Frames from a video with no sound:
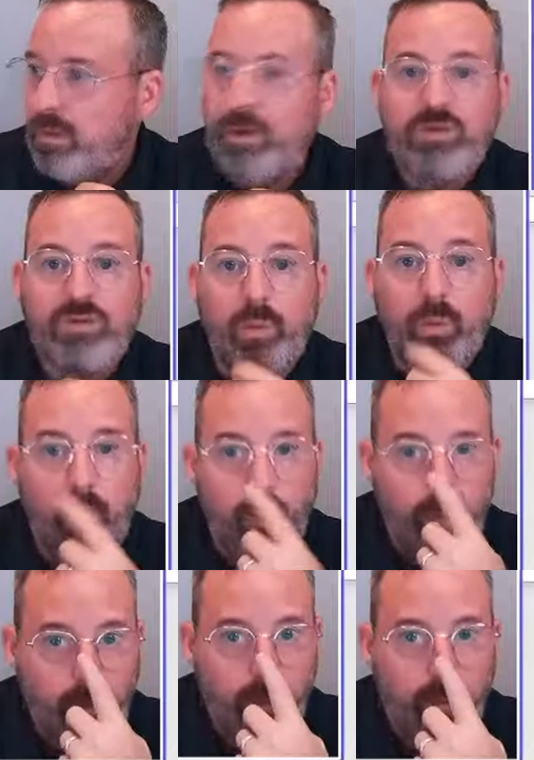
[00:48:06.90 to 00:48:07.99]
So
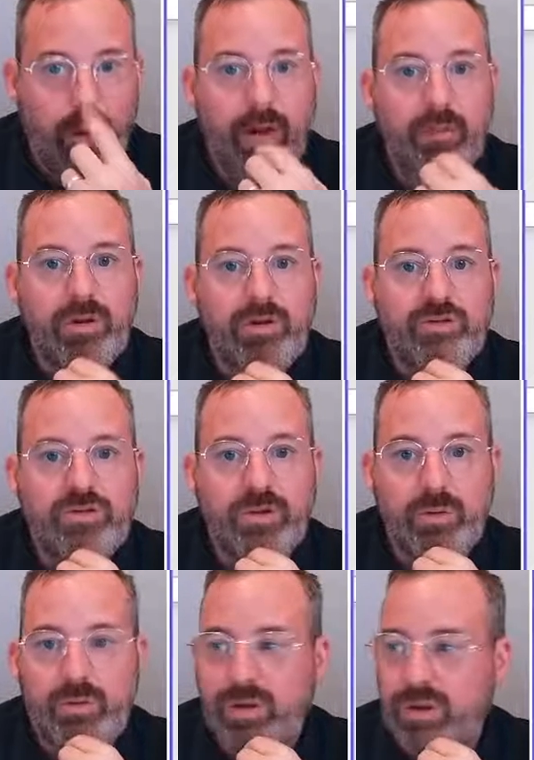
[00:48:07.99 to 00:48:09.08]
what I'm going to show
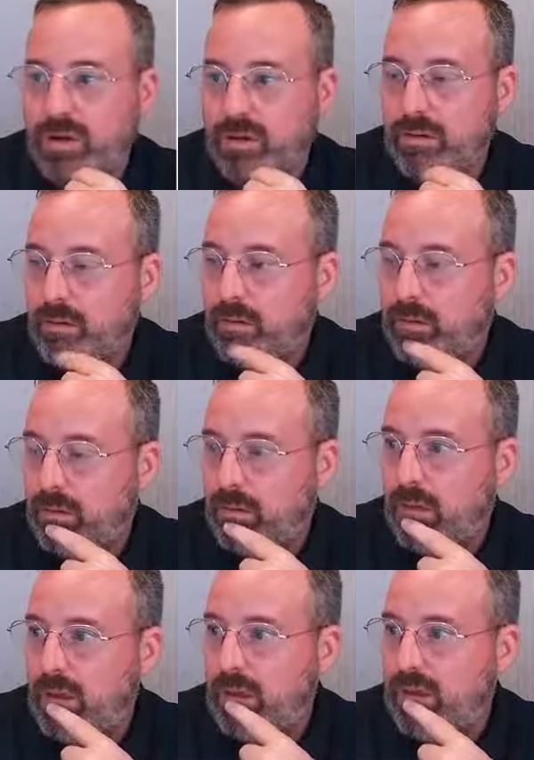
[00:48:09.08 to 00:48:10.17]
you here
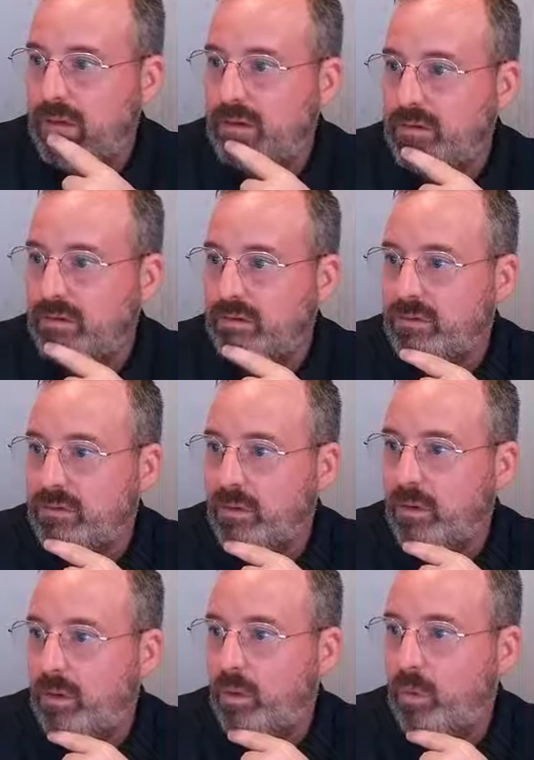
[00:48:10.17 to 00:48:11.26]
is
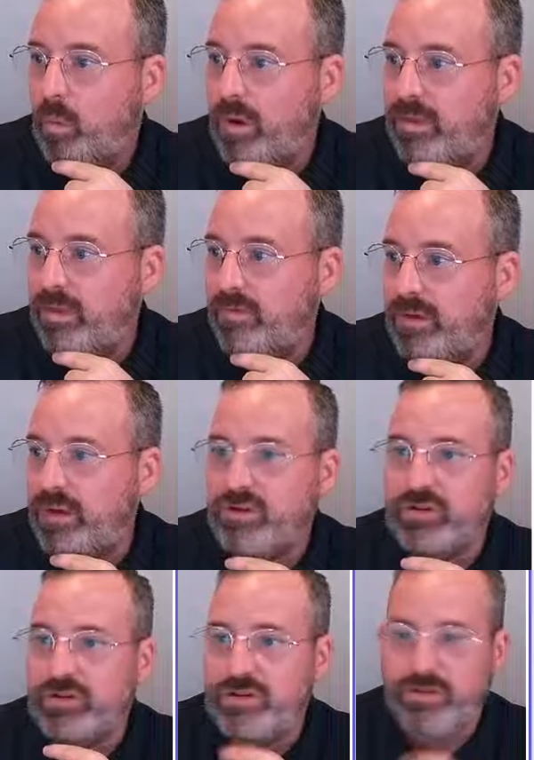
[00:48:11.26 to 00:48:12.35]
one of the
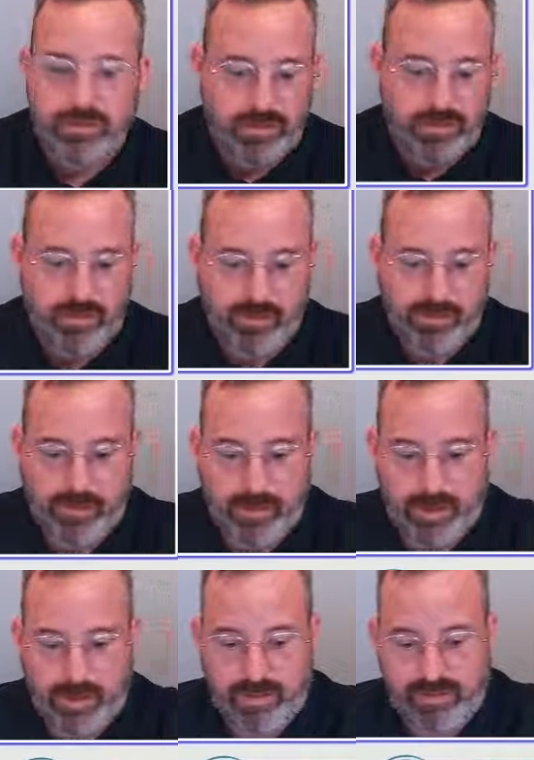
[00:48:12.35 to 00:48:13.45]
features,
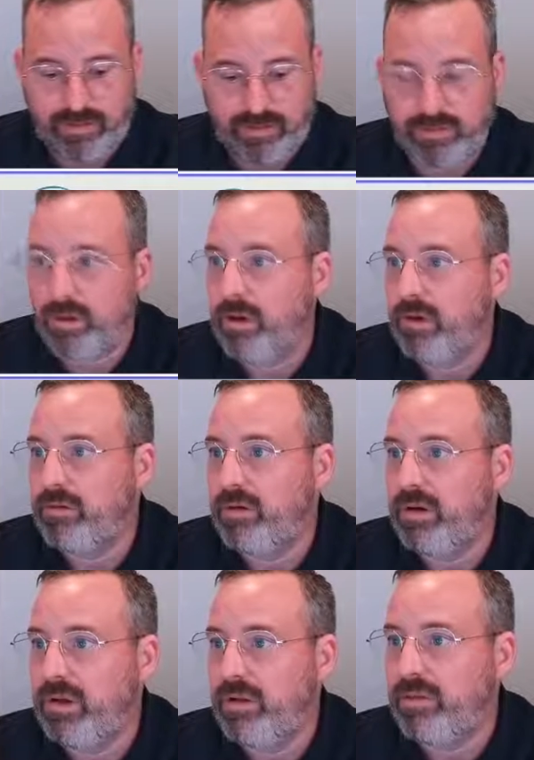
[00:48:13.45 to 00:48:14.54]
and this is
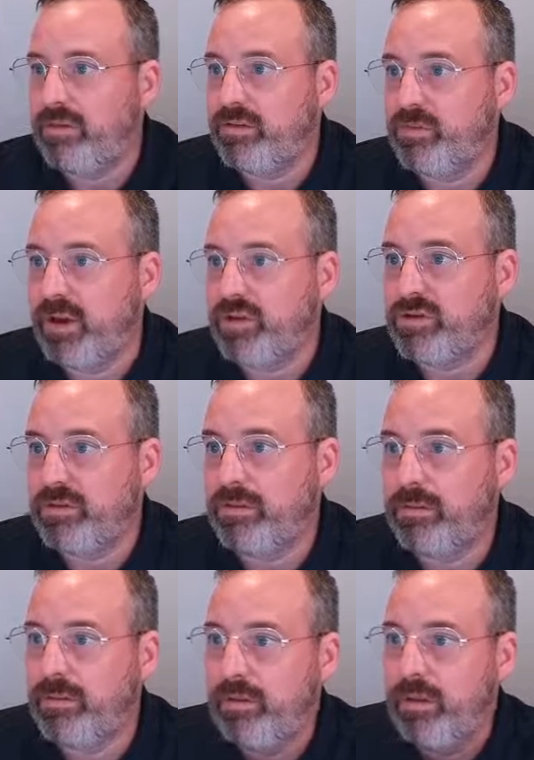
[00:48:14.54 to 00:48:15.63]
underneath the special.
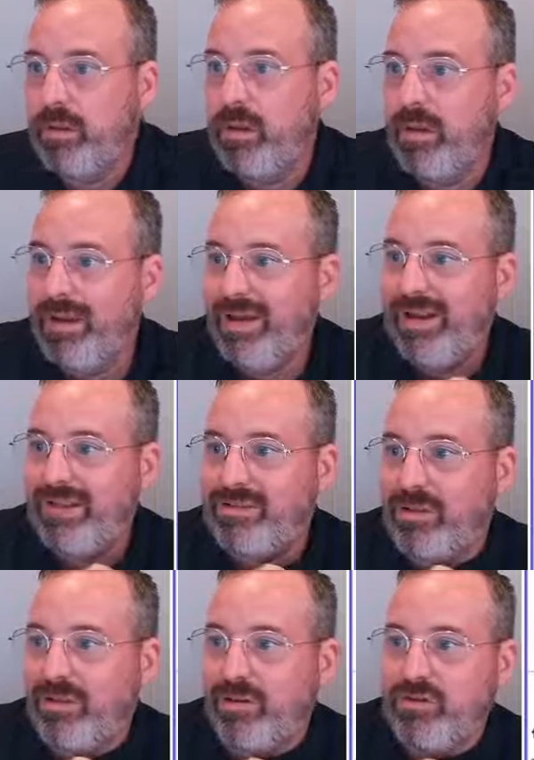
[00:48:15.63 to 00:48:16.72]
It's
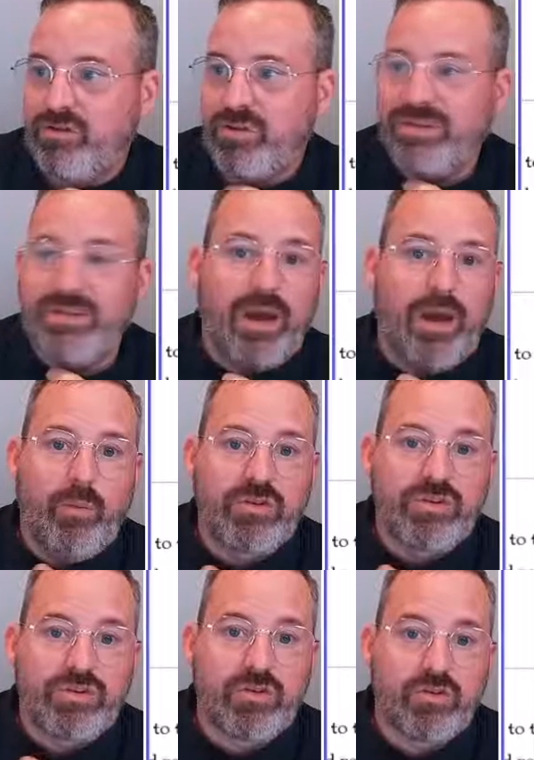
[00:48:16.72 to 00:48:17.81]
the third choice down, which
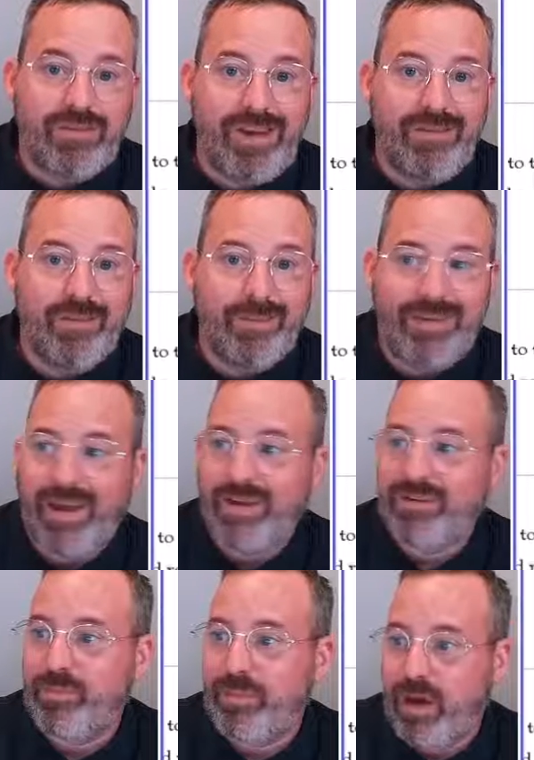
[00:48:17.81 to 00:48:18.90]
is Create from
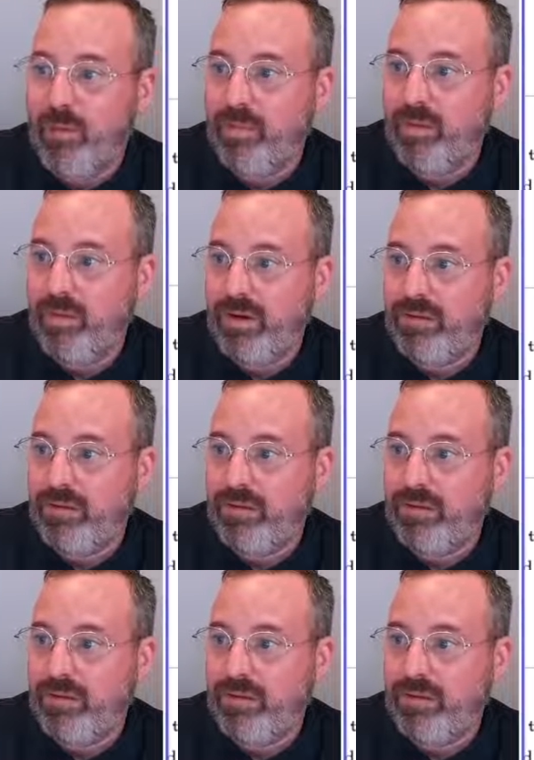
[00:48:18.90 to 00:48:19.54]
Text PowerPoint.